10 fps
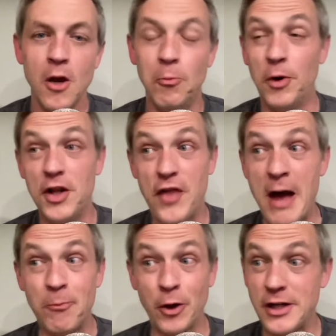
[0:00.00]
But at
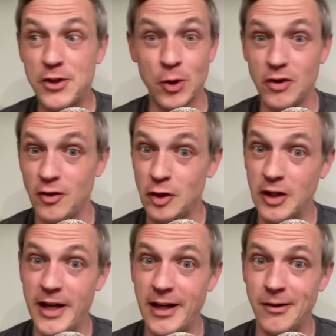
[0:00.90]
that point, it sort of looked
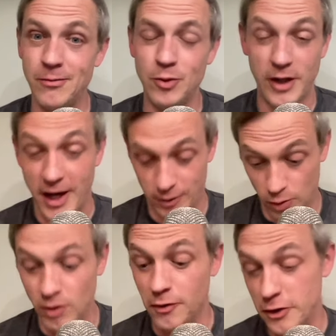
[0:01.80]
like, well, yeah,
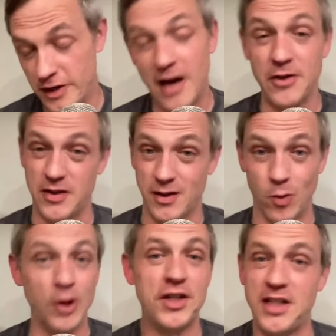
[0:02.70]
Louisville is obviously the
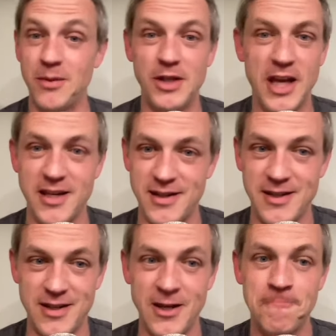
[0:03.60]
worst team in the A C
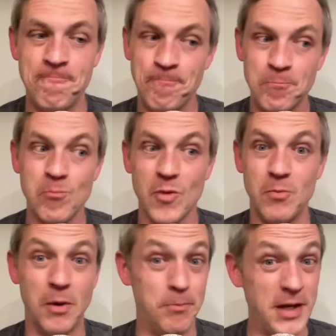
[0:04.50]
C,
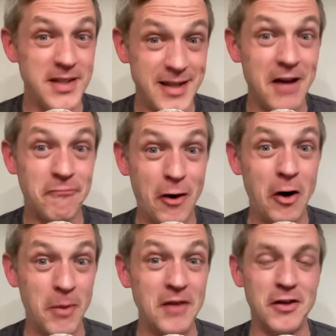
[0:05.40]
but Pitt's not far
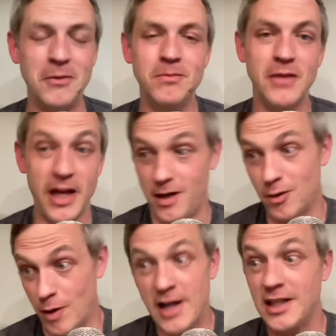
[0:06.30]
above them, and in the
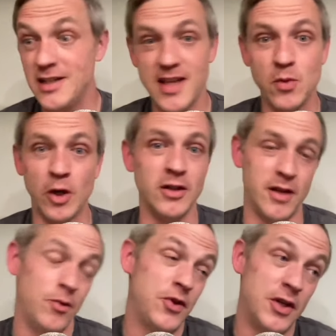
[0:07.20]
rankings, they weren't.
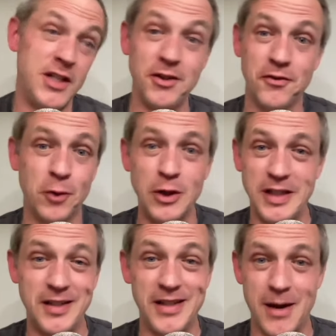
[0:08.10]
They were thirteenth or
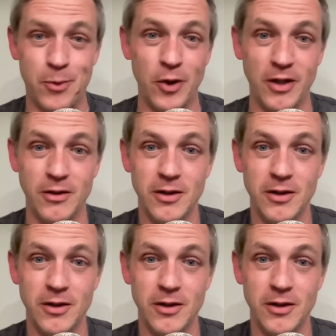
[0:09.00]
fourteenth at that point.